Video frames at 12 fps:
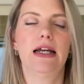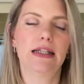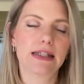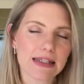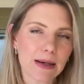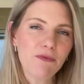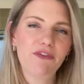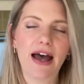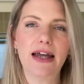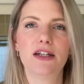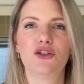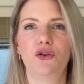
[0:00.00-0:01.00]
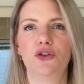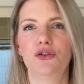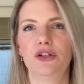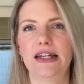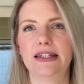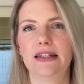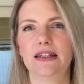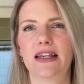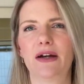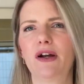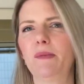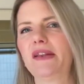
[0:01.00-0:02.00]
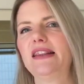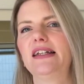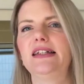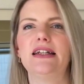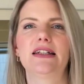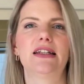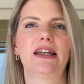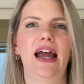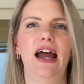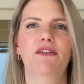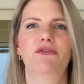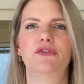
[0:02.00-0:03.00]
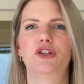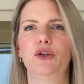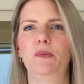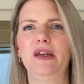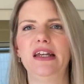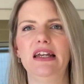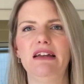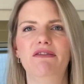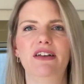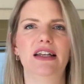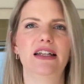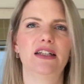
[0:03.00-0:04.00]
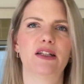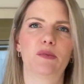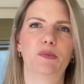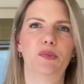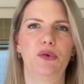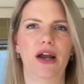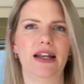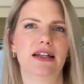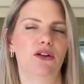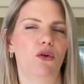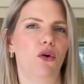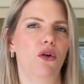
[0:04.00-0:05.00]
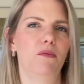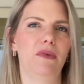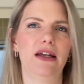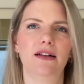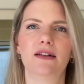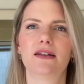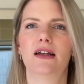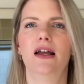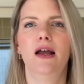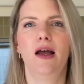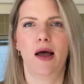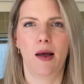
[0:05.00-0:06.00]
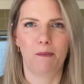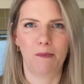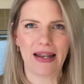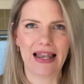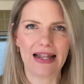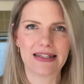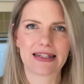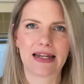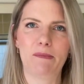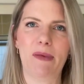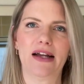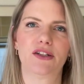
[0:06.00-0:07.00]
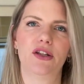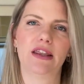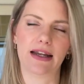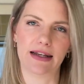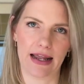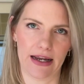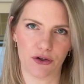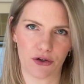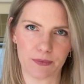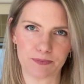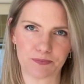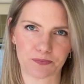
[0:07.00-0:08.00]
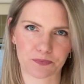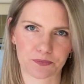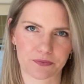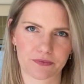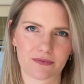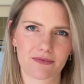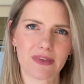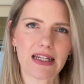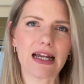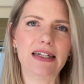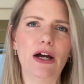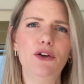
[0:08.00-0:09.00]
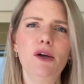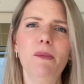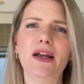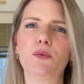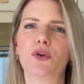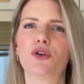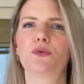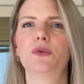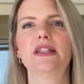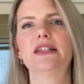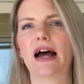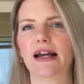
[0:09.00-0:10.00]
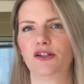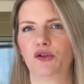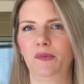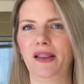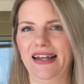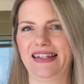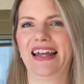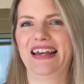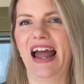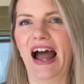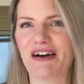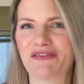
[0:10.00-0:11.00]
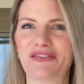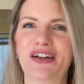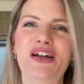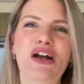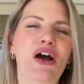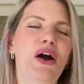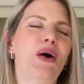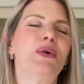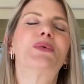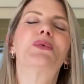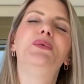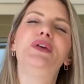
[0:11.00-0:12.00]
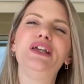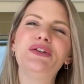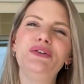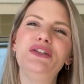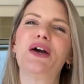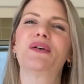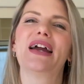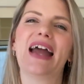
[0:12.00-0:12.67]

Some fat is also necessary, but that doesn't have to be evenly spread at all meals. But let's get back to that later. Now you might wonder what size your plate can have. We use our